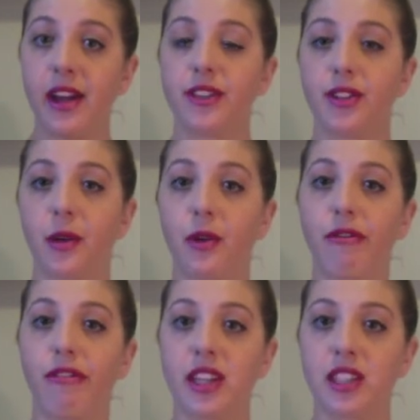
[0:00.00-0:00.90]

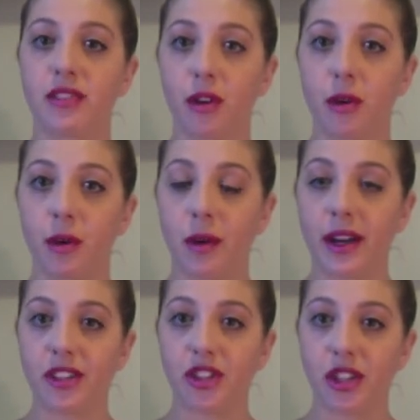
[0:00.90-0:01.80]
So first of all, we
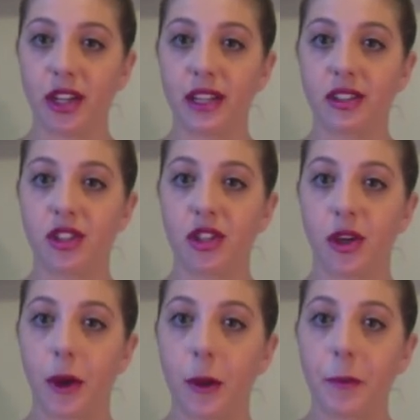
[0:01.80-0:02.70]
wanted students
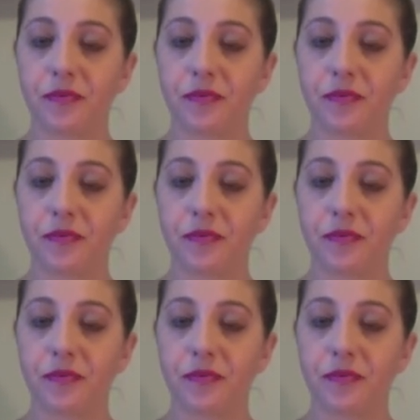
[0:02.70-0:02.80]
to